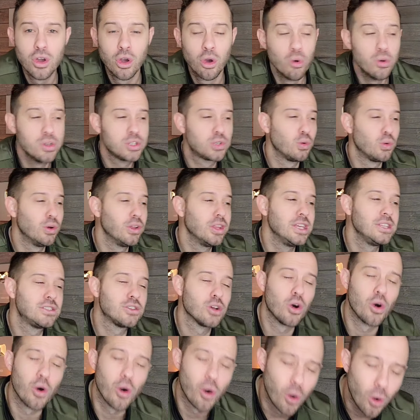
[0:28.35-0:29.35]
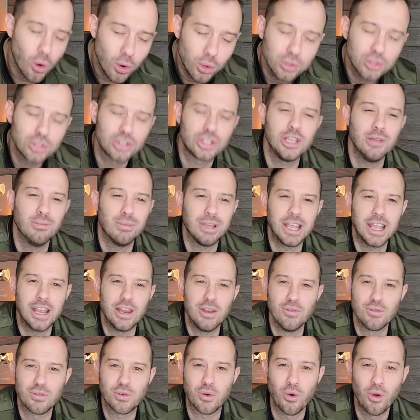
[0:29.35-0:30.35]
who is willing to hold Shiba
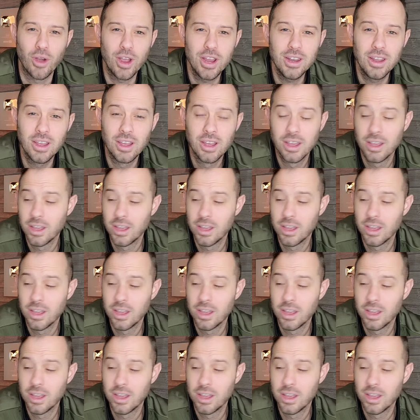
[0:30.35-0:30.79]
Inu coin,